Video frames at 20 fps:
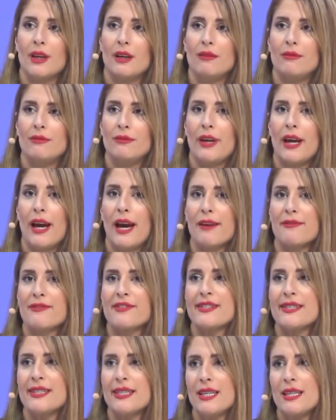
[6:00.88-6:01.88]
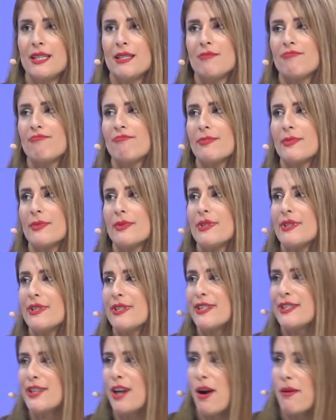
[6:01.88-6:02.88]
we have seen
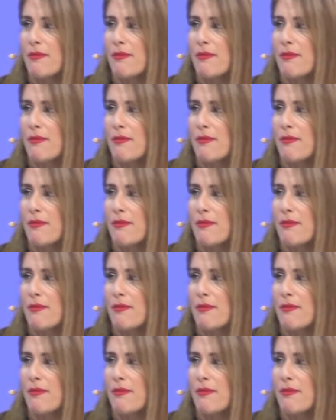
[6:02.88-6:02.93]
some